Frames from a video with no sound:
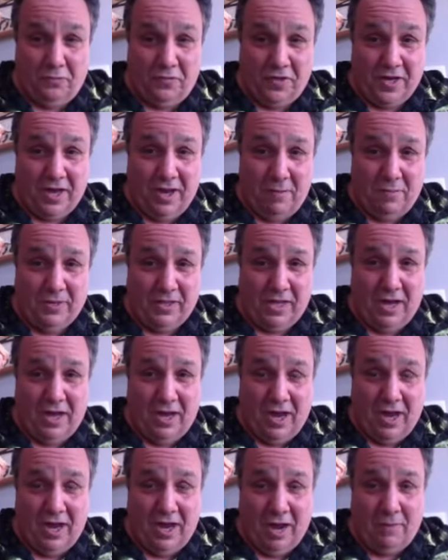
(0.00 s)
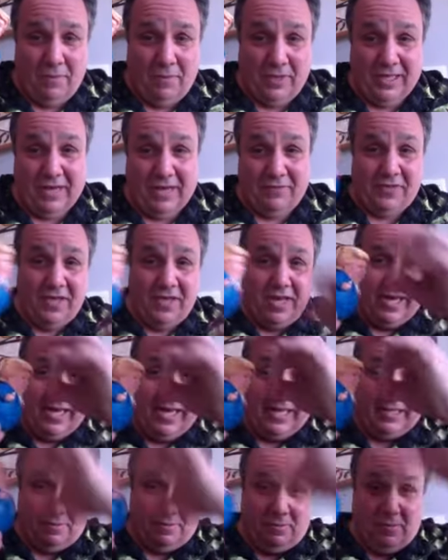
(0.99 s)
that I'm a
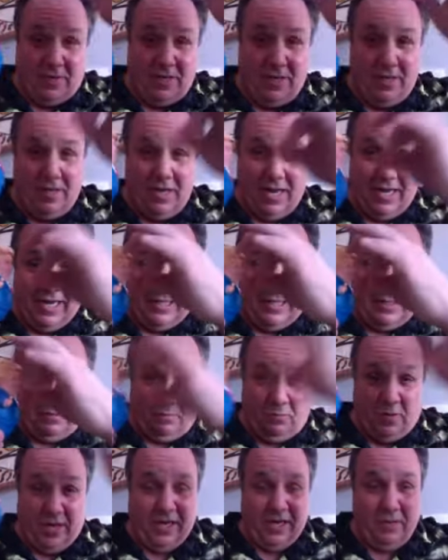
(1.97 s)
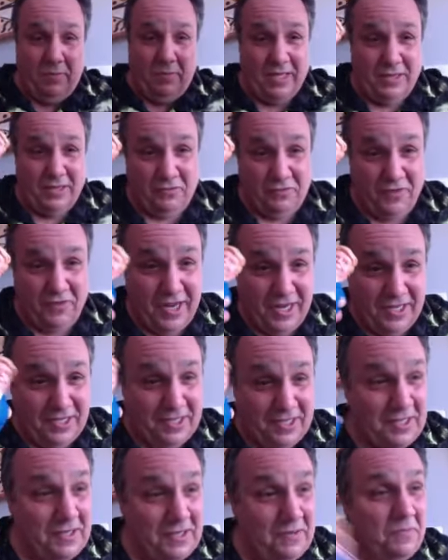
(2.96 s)
lefty. I get to ping him in the
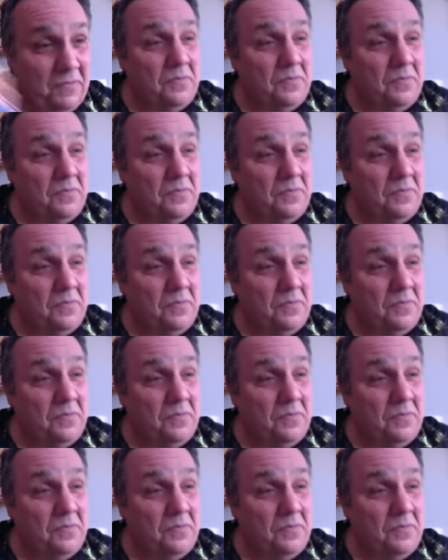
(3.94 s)
face.